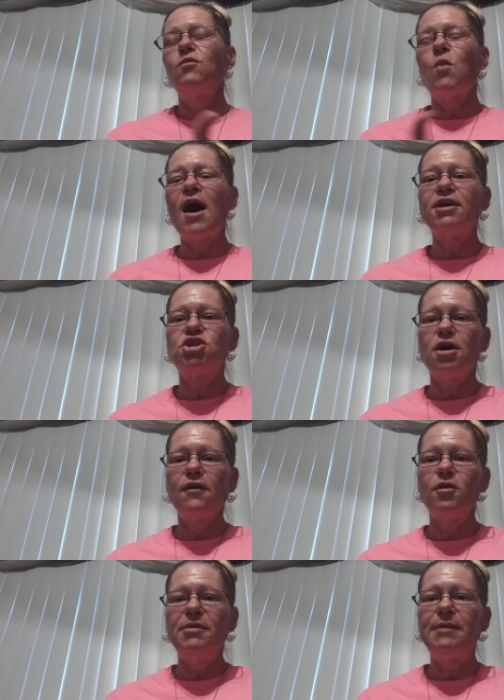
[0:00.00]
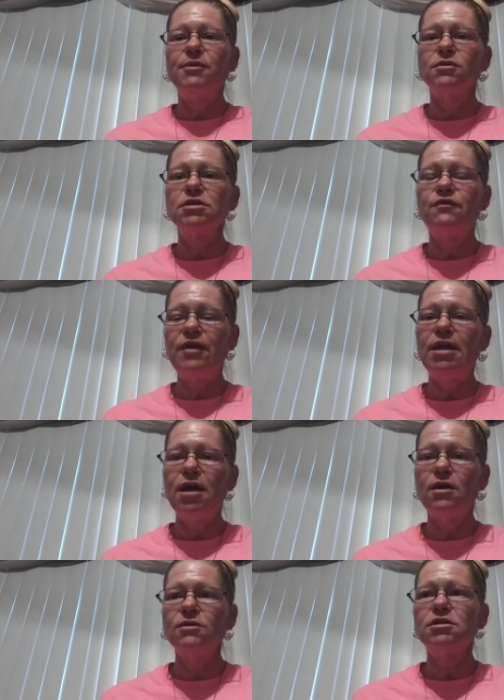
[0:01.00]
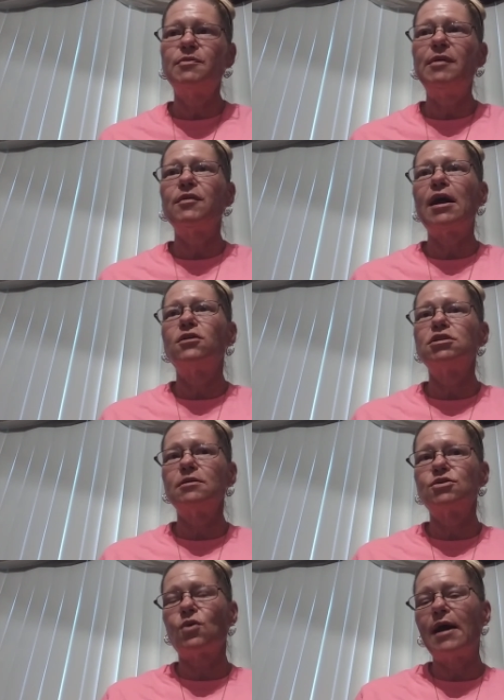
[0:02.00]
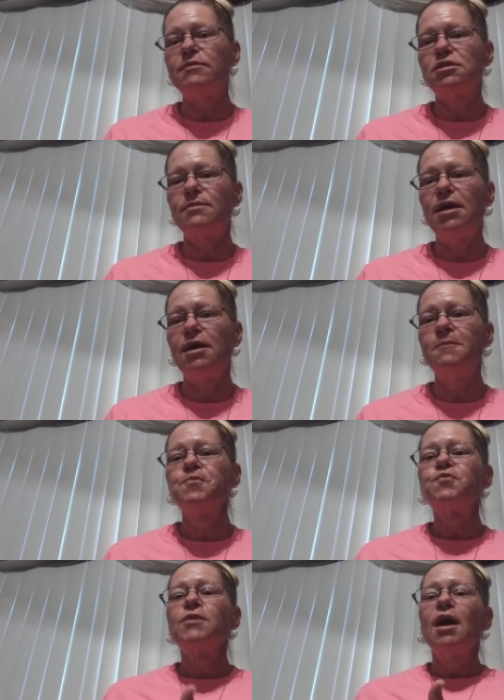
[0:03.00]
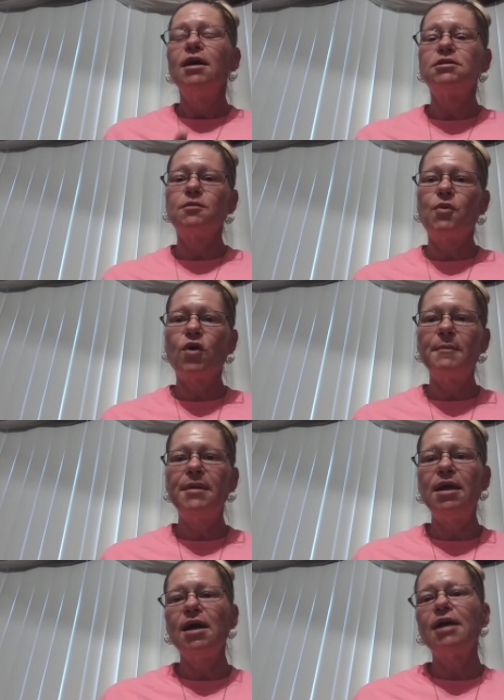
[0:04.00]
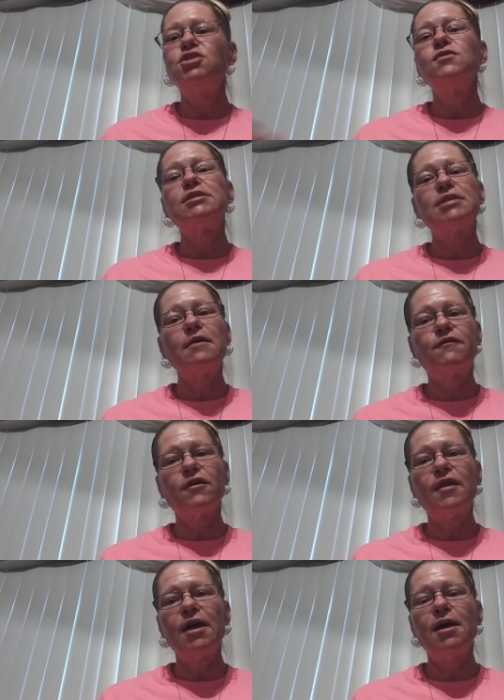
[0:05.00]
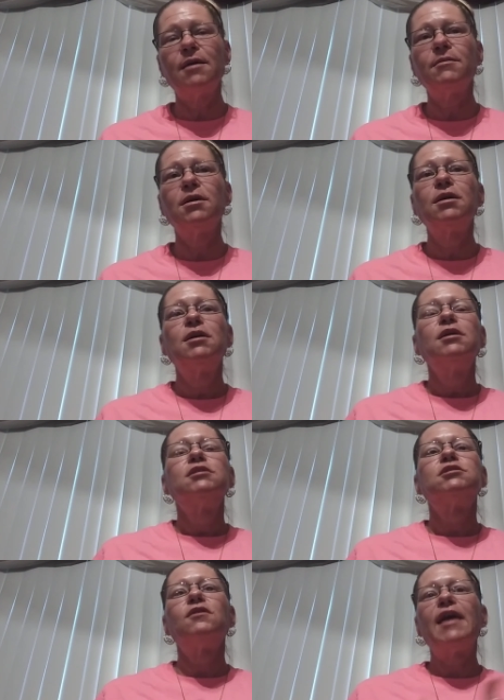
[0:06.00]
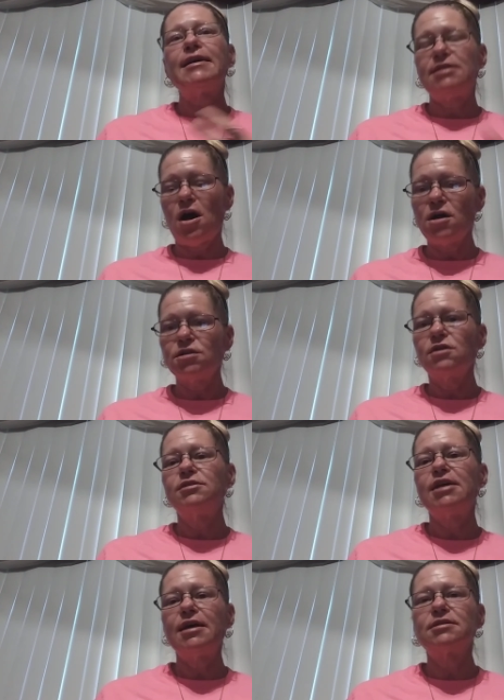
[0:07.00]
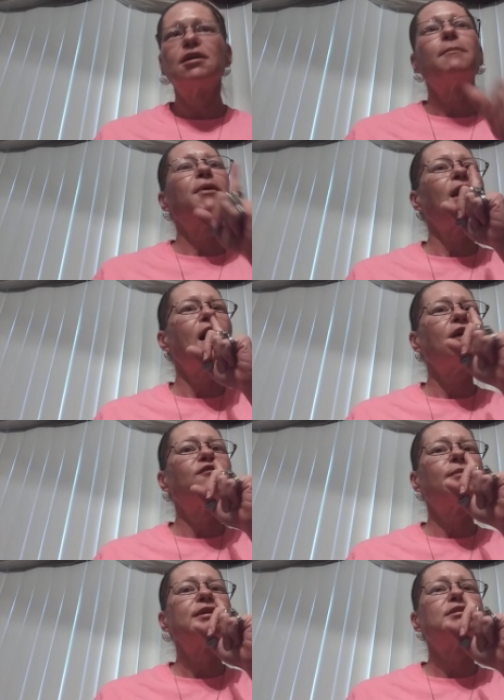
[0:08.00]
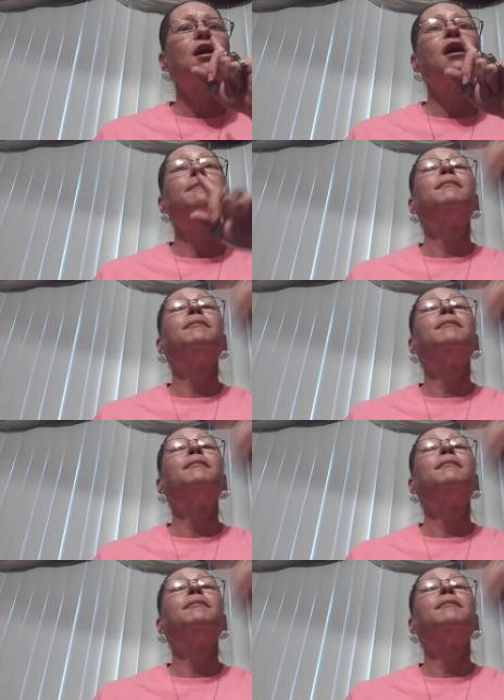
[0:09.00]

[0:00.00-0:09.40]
watch other people's videos, people that are subscribed to me and support me. I do the same for them. So that also takes up a lot of my time.